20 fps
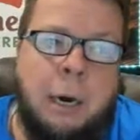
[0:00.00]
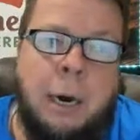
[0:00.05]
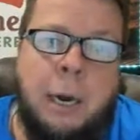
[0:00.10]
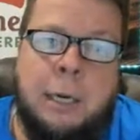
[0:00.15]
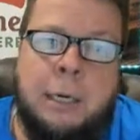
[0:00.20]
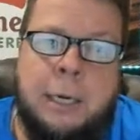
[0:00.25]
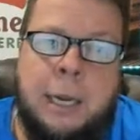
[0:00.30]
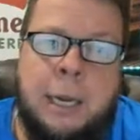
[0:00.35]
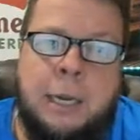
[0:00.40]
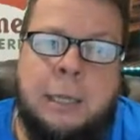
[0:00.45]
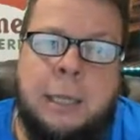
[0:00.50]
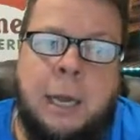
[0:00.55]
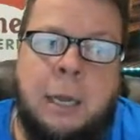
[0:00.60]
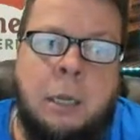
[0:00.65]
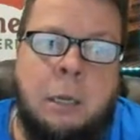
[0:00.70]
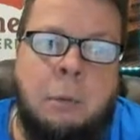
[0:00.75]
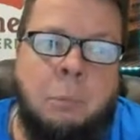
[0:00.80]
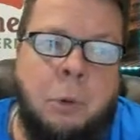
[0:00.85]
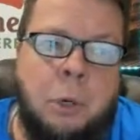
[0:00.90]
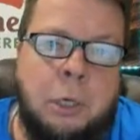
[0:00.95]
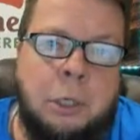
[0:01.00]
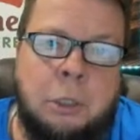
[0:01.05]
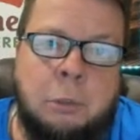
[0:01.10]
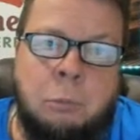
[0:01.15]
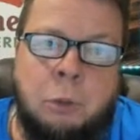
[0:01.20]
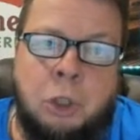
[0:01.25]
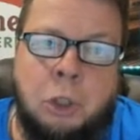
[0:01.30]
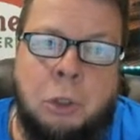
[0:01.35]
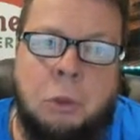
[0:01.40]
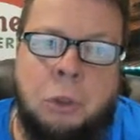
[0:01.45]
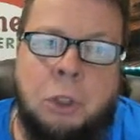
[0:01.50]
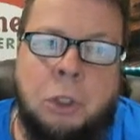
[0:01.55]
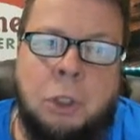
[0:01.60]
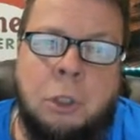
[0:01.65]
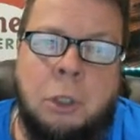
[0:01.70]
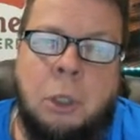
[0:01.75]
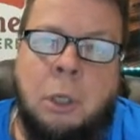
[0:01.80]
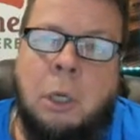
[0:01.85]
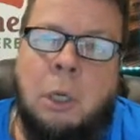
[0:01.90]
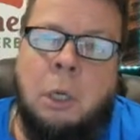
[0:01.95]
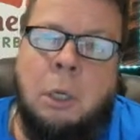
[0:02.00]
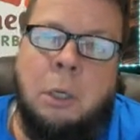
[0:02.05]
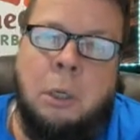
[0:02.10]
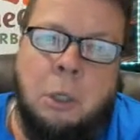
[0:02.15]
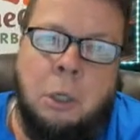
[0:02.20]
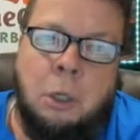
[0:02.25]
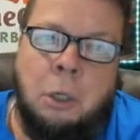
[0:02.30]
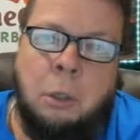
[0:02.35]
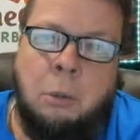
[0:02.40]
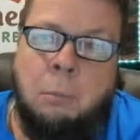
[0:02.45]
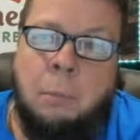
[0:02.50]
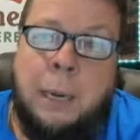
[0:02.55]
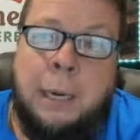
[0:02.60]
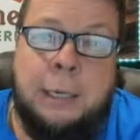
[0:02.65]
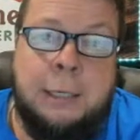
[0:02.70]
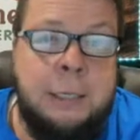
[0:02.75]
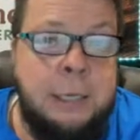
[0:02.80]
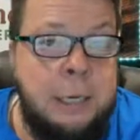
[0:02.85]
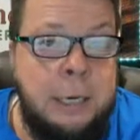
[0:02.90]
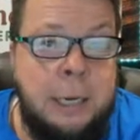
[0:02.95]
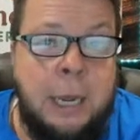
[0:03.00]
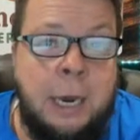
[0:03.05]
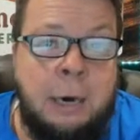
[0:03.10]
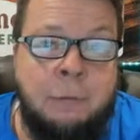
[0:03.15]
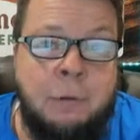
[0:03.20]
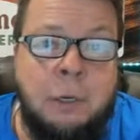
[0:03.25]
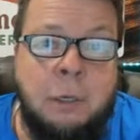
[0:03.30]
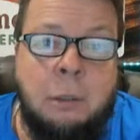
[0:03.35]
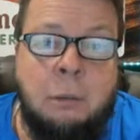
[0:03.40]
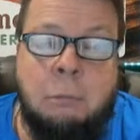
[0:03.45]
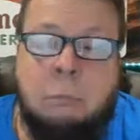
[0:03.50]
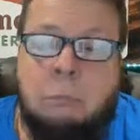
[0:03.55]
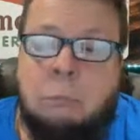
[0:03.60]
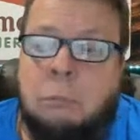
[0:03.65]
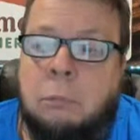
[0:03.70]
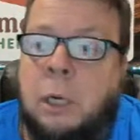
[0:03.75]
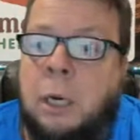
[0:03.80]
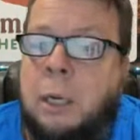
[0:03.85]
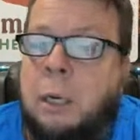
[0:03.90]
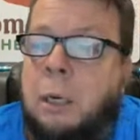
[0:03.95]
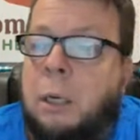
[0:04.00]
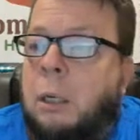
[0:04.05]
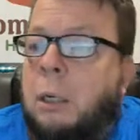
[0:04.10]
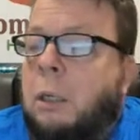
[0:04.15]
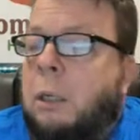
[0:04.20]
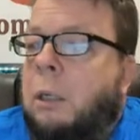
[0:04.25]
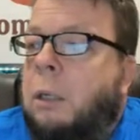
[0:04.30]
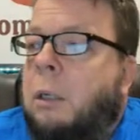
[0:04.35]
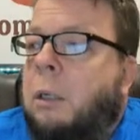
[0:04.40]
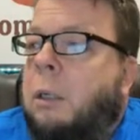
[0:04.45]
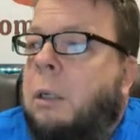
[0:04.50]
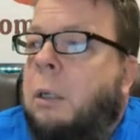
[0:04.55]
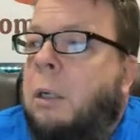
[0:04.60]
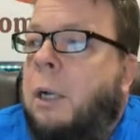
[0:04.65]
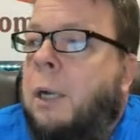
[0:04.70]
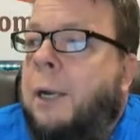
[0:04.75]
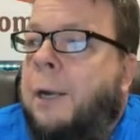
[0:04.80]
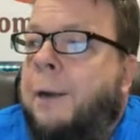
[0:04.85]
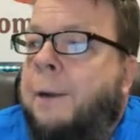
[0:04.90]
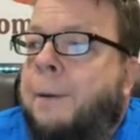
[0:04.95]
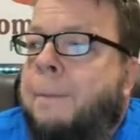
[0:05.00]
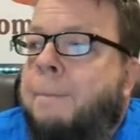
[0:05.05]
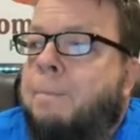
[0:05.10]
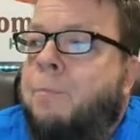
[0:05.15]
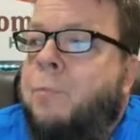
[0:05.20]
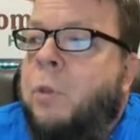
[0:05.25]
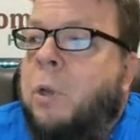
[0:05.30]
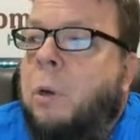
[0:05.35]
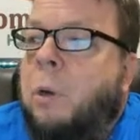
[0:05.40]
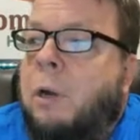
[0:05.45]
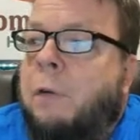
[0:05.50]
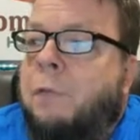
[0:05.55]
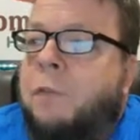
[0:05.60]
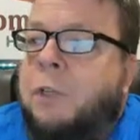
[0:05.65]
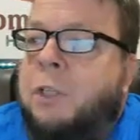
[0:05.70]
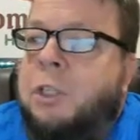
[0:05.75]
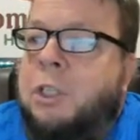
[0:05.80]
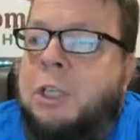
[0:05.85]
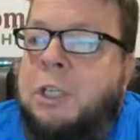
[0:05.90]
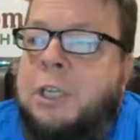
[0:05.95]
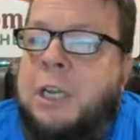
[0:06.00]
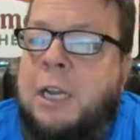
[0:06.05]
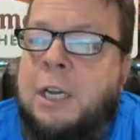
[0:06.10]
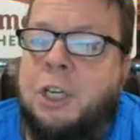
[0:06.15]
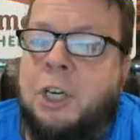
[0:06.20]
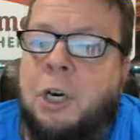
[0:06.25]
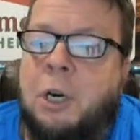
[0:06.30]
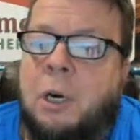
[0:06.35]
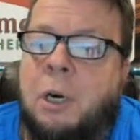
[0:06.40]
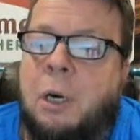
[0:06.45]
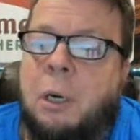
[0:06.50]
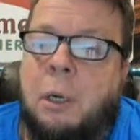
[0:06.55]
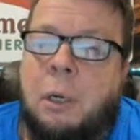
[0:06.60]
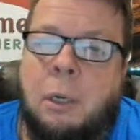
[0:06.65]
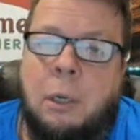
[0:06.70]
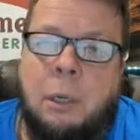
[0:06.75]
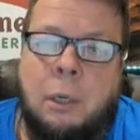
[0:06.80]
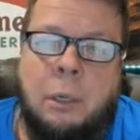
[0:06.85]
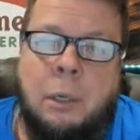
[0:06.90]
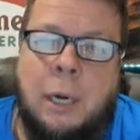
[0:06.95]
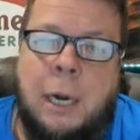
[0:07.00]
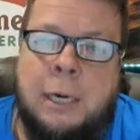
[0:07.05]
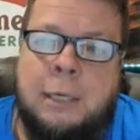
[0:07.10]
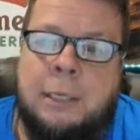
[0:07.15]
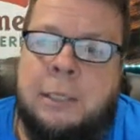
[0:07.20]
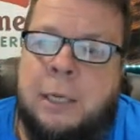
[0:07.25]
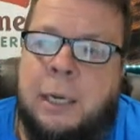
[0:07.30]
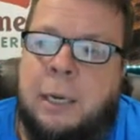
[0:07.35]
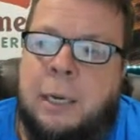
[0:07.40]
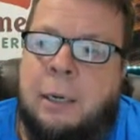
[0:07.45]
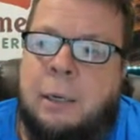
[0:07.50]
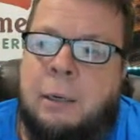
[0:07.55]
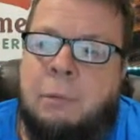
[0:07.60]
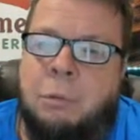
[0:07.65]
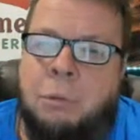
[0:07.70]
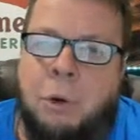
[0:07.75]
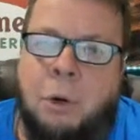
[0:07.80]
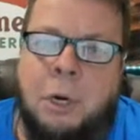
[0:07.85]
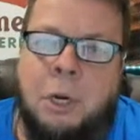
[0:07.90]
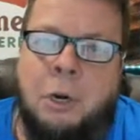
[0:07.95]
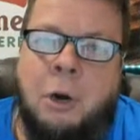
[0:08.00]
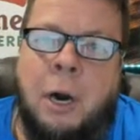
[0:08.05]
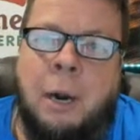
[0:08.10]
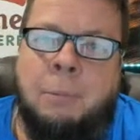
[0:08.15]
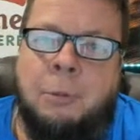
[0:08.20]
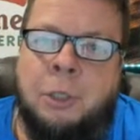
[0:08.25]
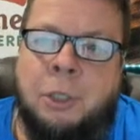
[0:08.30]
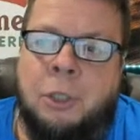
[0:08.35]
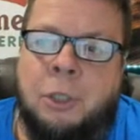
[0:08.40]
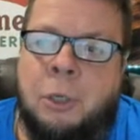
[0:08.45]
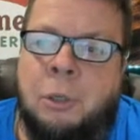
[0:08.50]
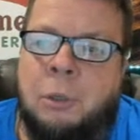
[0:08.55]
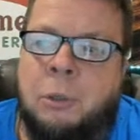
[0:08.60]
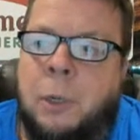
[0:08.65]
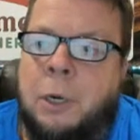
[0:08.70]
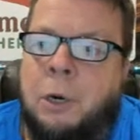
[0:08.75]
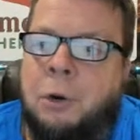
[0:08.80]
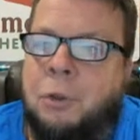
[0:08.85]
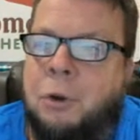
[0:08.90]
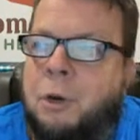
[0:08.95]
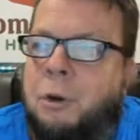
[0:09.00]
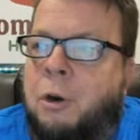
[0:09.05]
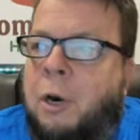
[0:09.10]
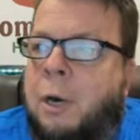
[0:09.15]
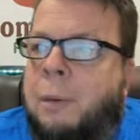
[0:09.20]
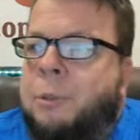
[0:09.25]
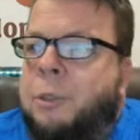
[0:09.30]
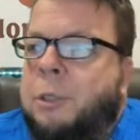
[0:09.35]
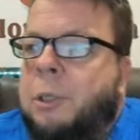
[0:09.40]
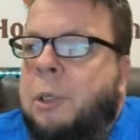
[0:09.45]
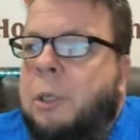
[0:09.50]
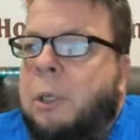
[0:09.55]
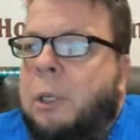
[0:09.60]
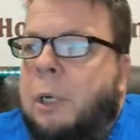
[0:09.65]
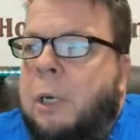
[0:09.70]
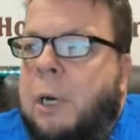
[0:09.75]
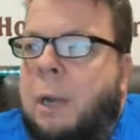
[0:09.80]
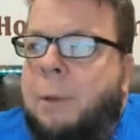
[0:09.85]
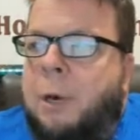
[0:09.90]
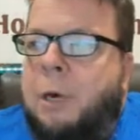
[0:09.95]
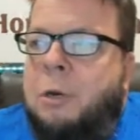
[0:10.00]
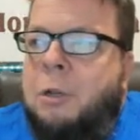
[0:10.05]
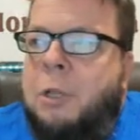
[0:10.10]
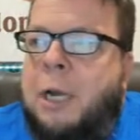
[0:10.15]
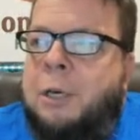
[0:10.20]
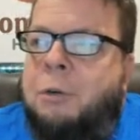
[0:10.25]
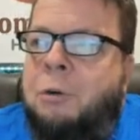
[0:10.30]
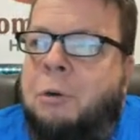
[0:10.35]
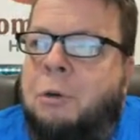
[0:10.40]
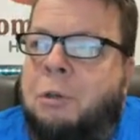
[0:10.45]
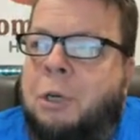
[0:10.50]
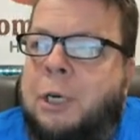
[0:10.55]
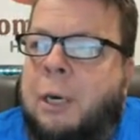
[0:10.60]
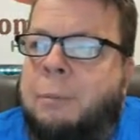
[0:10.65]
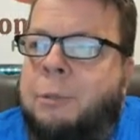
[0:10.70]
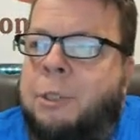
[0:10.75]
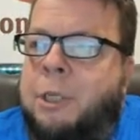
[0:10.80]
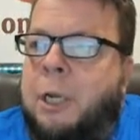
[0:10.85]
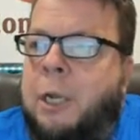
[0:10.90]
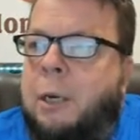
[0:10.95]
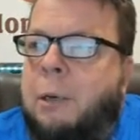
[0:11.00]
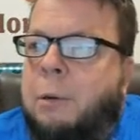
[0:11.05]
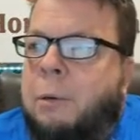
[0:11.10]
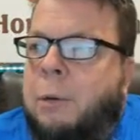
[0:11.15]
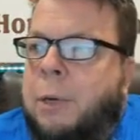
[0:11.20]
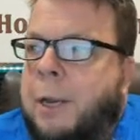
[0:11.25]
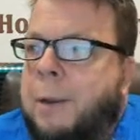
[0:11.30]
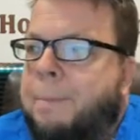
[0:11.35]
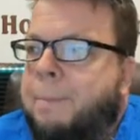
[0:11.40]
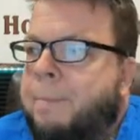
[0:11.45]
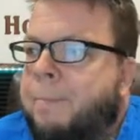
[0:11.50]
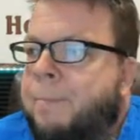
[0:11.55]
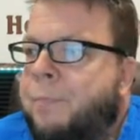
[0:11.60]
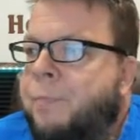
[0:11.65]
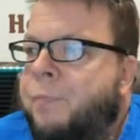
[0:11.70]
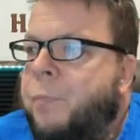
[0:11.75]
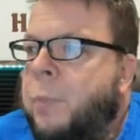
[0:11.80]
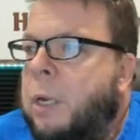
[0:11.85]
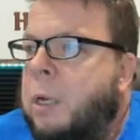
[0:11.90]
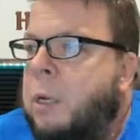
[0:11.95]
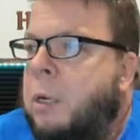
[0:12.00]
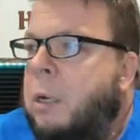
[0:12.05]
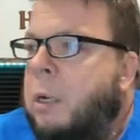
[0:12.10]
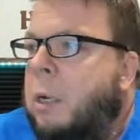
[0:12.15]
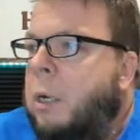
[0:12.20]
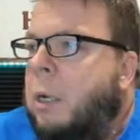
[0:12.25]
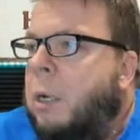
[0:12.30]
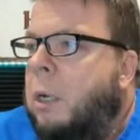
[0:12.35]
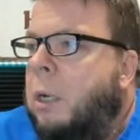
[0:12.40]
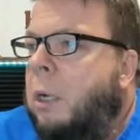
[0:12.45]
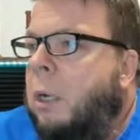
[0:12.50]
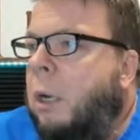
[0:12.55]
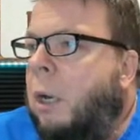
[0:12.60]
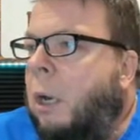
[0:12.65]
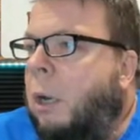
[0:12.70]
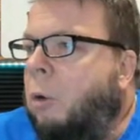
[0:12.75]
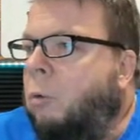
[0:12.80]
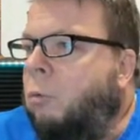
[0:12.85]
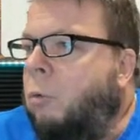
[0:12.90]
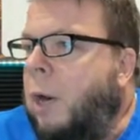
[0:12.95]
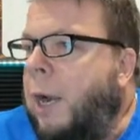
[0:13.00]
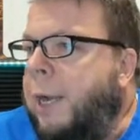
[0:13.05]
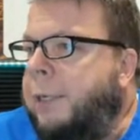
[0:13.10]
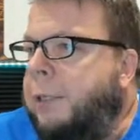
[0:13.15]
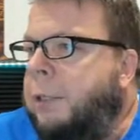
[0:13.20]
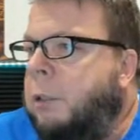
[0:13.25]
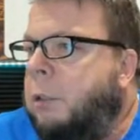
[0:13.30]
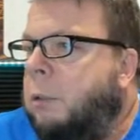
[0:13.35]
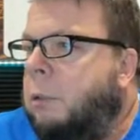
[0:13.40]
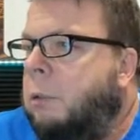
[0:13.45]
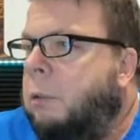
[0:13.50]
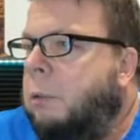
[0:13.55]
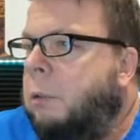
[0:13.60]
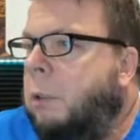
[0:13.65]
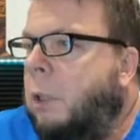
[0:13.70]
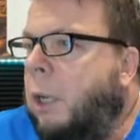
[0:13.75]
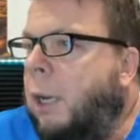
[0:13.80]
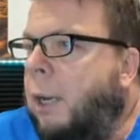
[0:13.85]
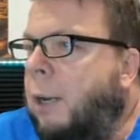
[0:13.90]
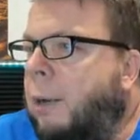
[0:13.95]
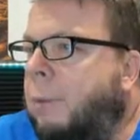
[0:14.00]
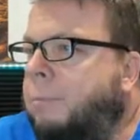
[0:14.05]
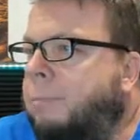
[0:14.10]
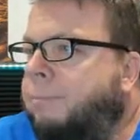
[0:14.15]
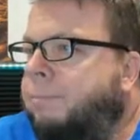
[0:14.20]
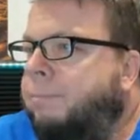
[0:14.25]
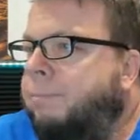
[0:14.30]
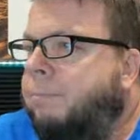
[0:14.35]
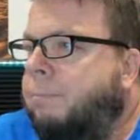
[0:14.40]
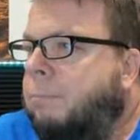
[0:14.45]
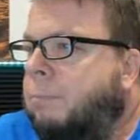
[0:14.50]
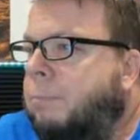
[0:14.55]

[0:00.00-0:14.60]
care how you take that. You can put it in some juice. You can make a tea out of it, right? Uh, if it's the tincture, I'd say 30 drops or so, 20 or 30 drops. And I'm going to do that two or three times a day, okay? All right. Um,